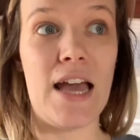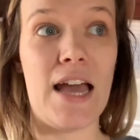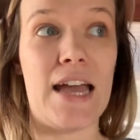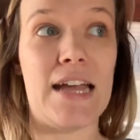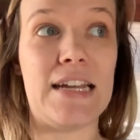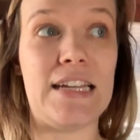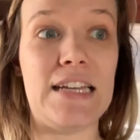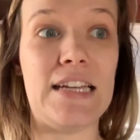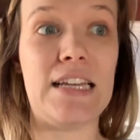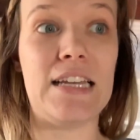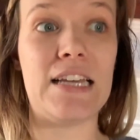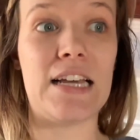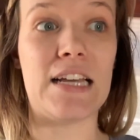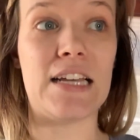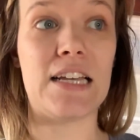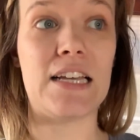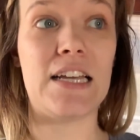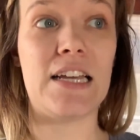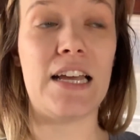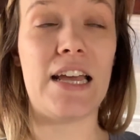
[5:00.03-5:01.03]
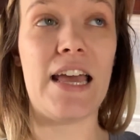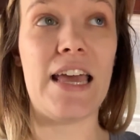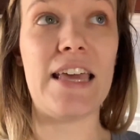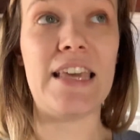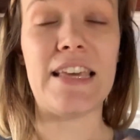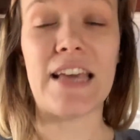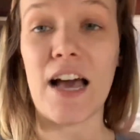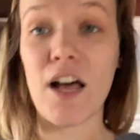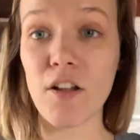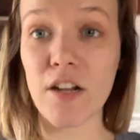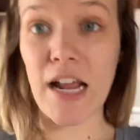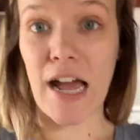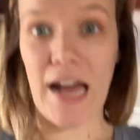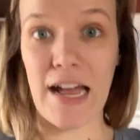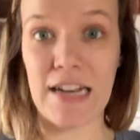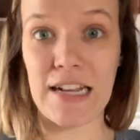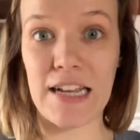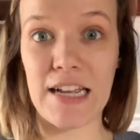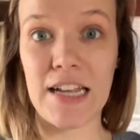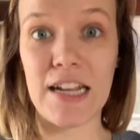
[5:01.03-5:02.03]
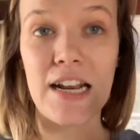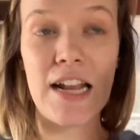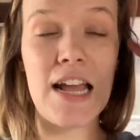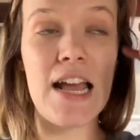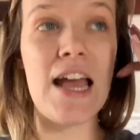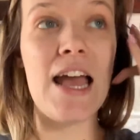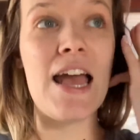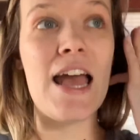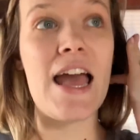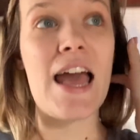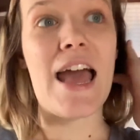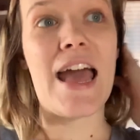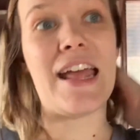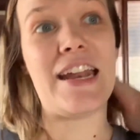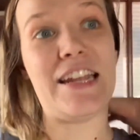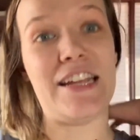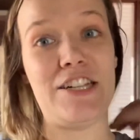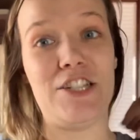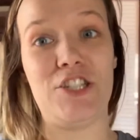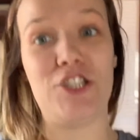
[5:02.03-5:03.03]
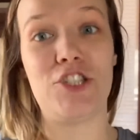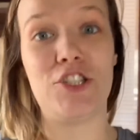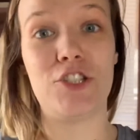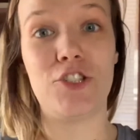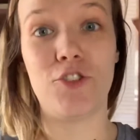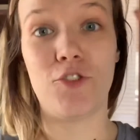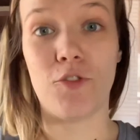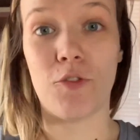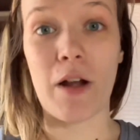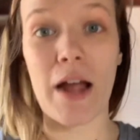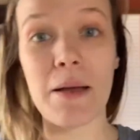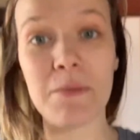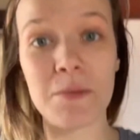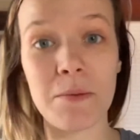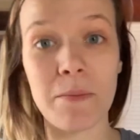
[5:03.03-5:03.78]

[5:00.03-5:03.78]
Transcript: And he he yelled at it and it grabbed